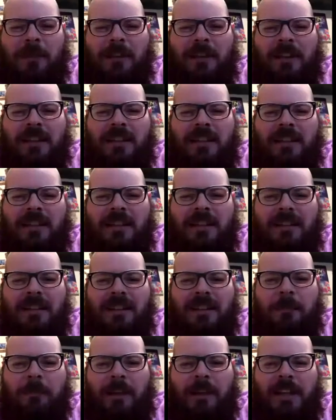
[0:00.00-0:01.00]
thing, but
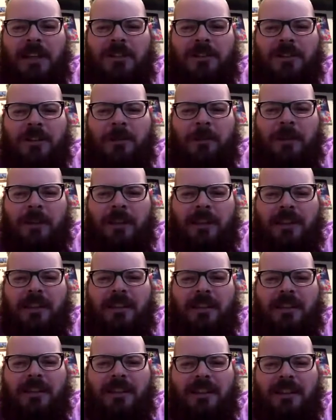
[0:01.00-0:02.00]
nothing major.
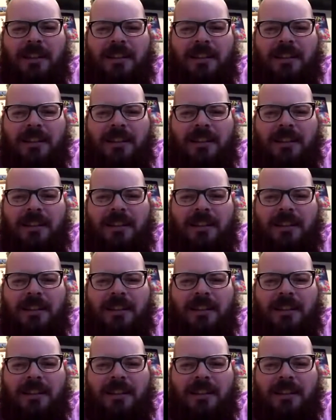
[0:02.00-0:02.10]
But